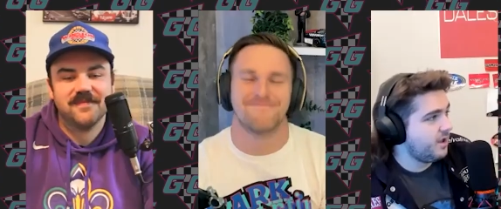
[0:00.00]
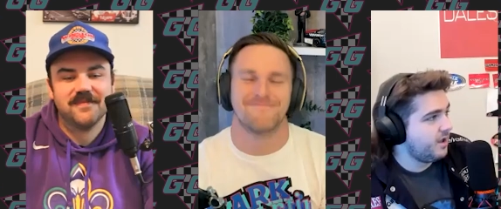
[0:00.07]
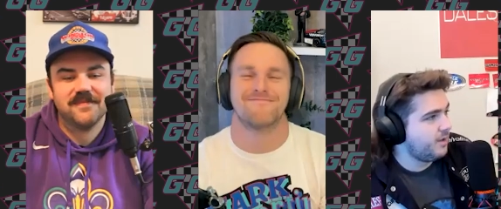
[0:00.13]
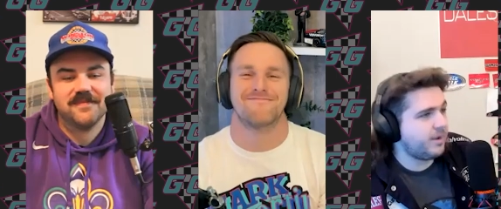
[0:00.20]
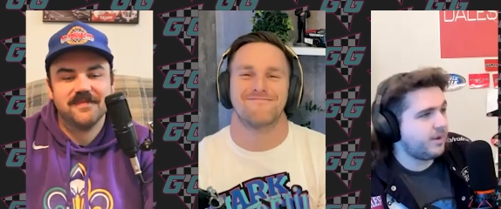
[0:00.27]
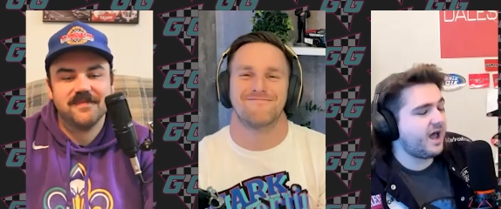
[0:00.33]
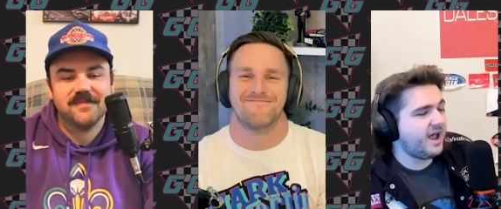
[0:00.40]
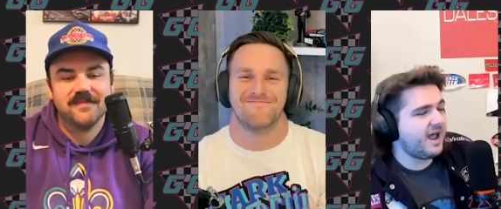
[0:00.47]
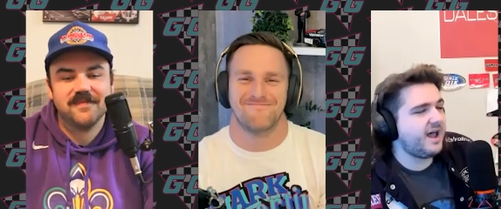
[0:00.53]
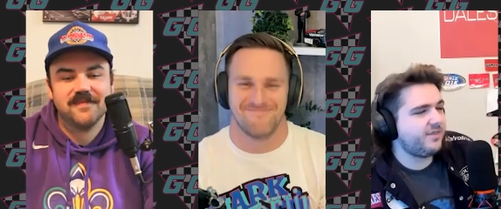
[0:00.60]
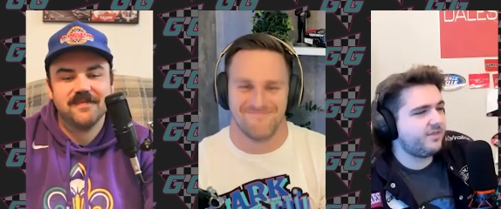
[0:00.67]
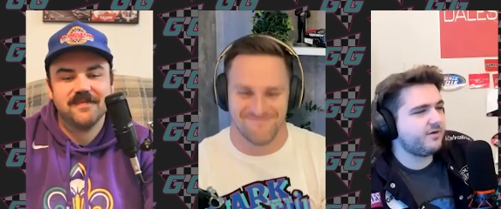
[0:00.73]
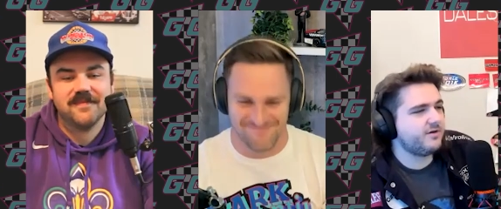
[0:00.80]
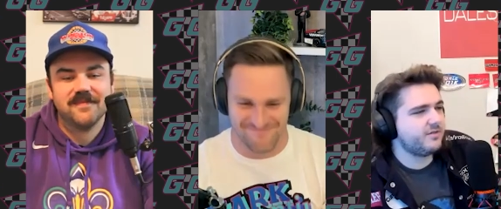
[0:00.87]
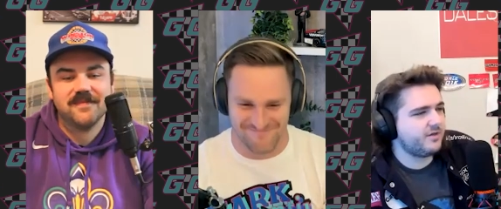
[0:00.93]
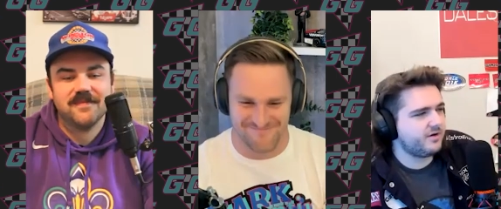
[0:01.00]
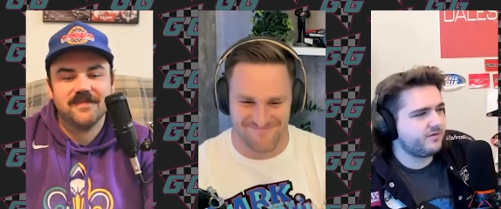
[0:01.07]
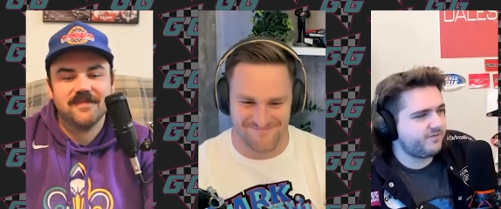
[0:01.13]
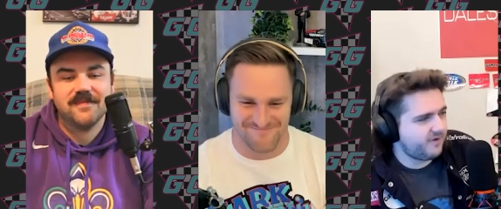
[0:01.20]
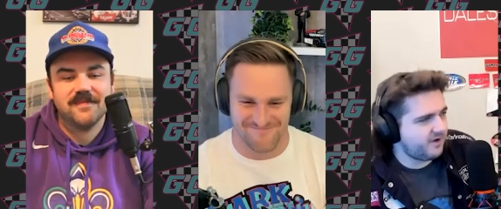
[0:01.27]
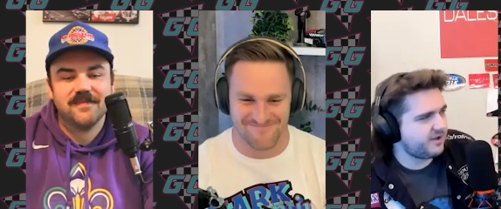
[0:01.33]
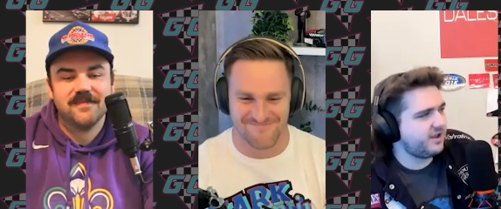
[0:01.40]
Speaker 1: But I had the the
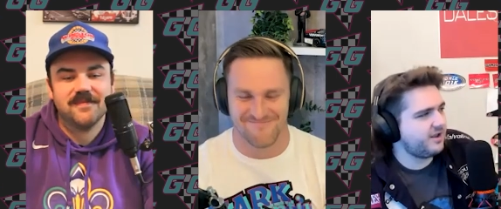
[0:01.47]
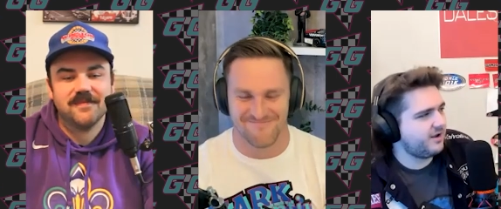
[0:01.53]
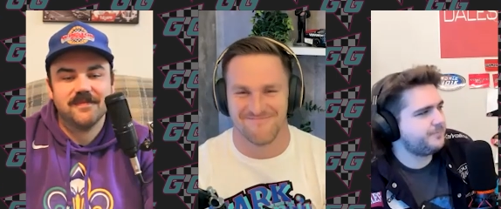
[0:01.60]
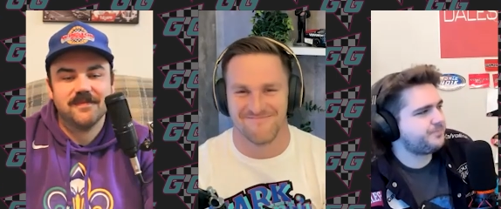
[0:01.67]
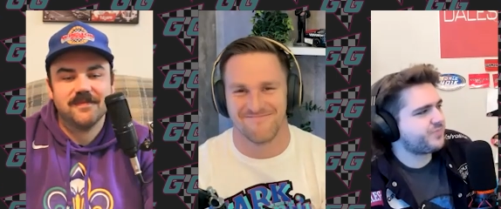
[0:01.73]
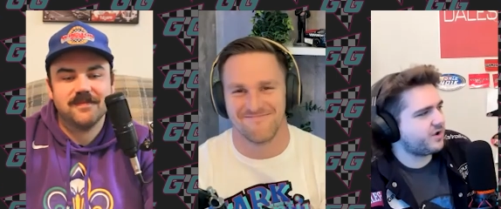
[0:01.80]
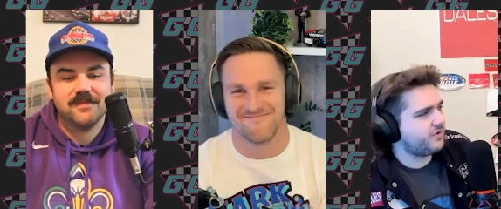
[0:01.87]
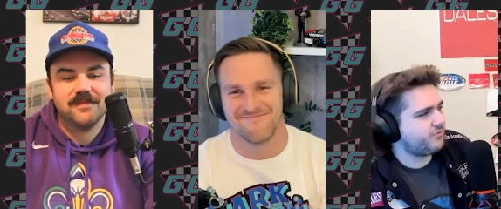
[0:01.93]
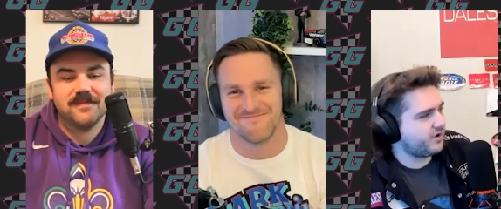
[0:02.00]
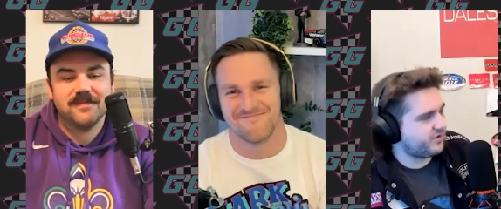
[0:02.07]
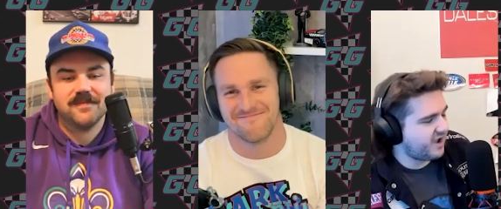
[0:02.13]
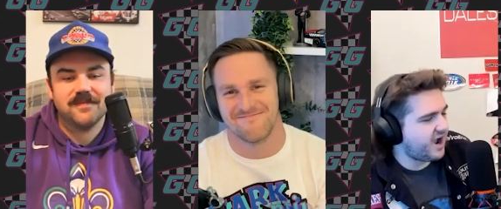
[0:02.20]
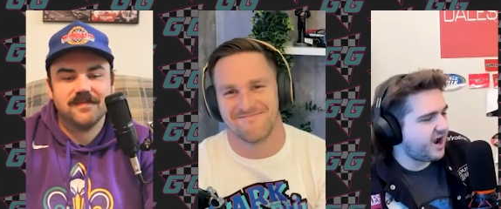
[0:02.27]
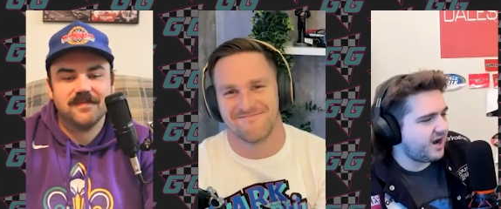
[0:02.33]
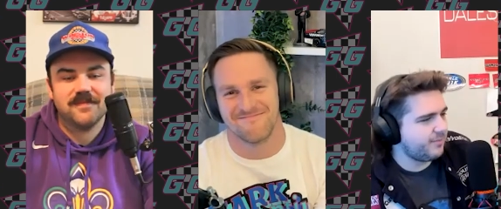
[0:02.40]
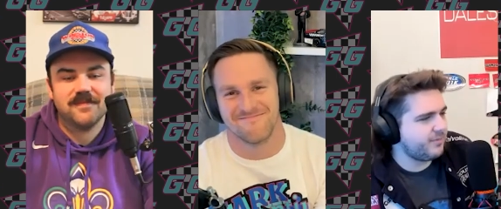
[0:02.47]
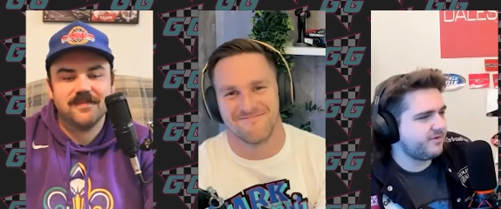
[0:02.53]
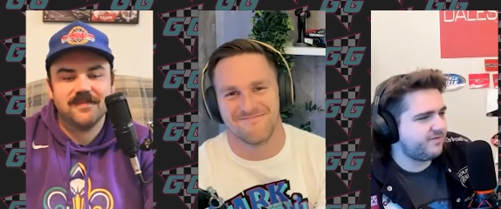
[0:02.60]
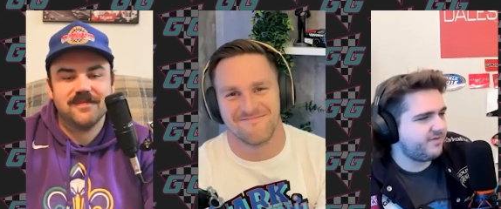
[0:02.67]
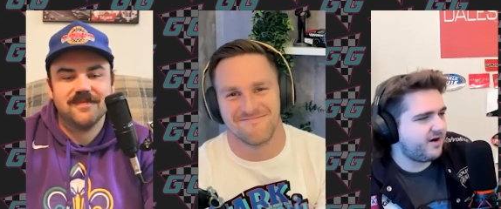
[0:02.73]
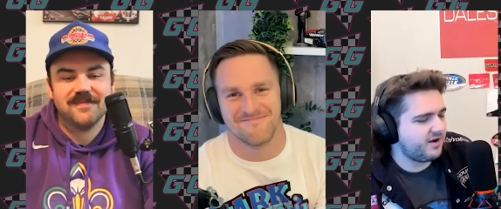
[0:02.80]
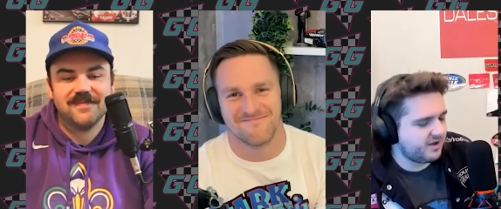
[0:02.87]
fucking retirement
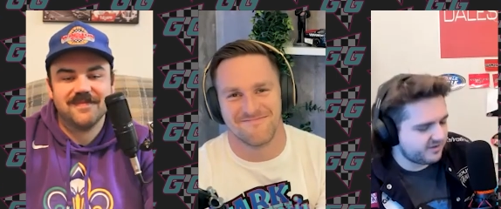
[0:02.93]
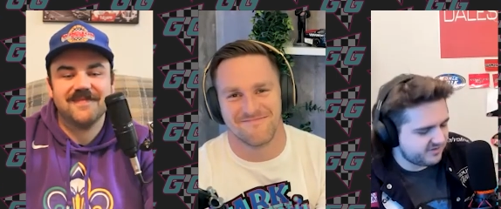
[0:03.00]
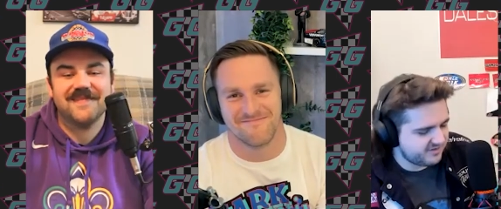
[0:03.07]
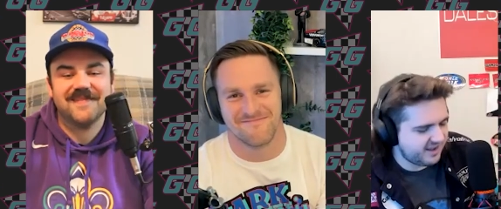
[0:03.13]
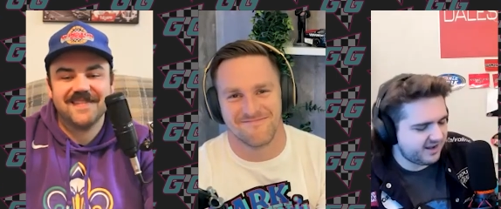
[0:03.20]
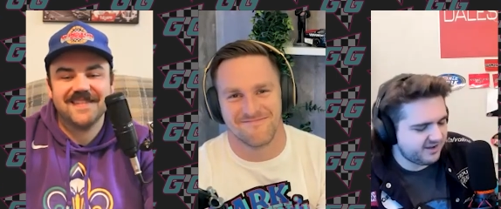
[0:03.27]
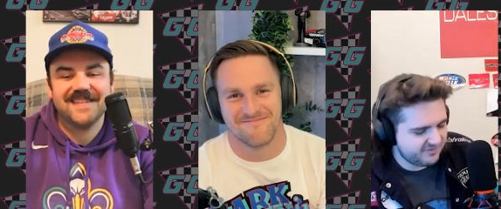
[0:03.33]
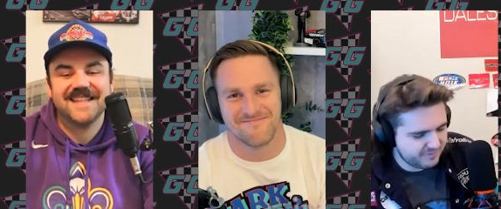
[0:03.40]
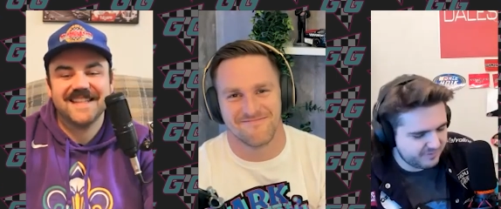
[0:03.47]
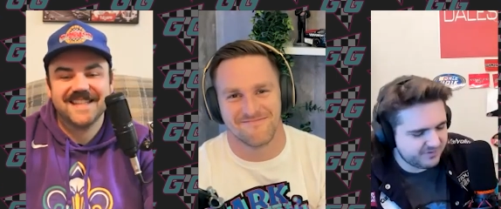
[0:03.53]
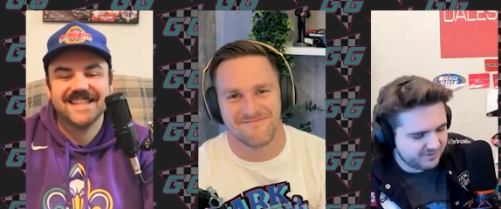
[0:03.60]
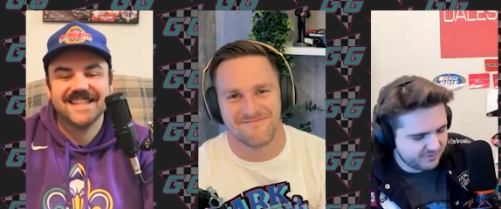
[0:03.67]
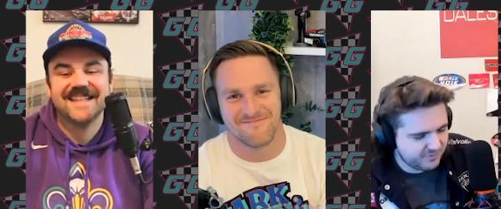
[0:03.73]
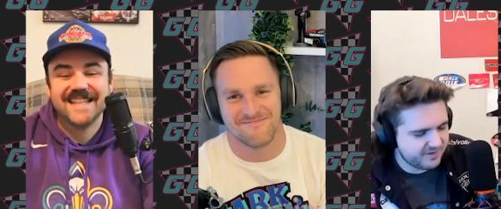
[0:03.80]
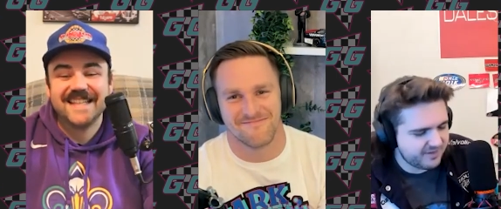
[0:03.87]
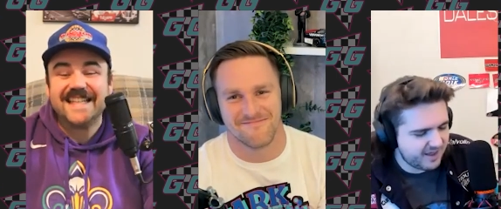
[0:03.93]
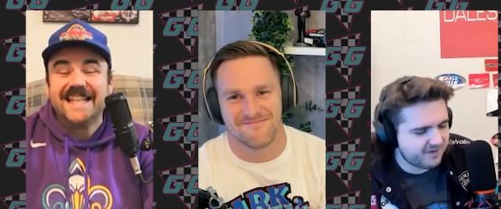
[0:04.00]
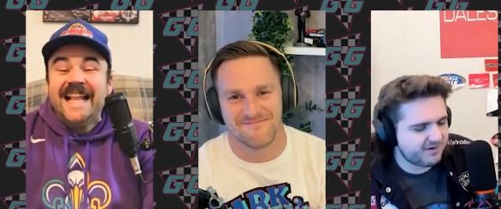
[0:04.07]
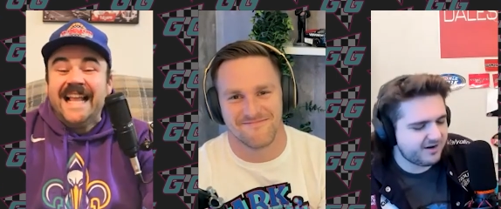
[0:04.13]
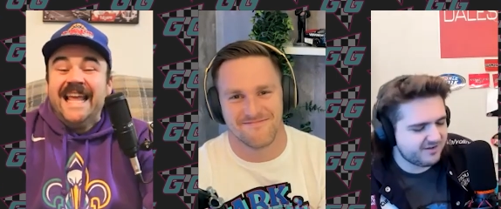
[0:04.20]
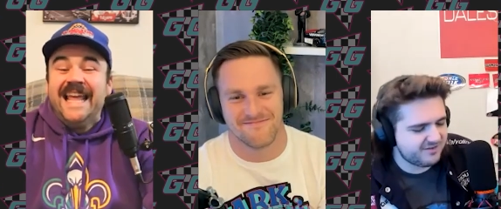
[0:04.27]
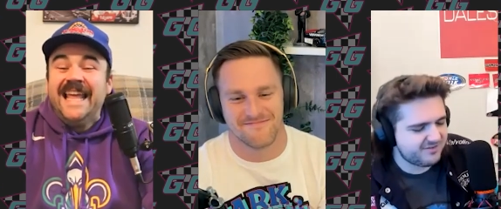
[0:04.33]
fund on Zane Smith to win that
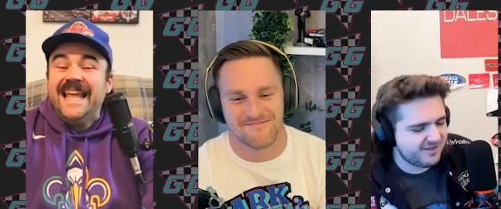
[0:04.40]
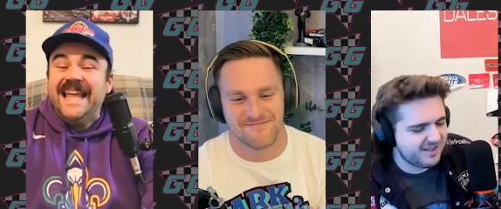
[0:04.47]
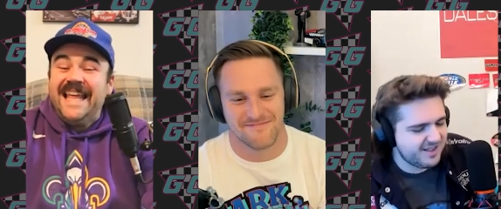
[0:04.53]
race.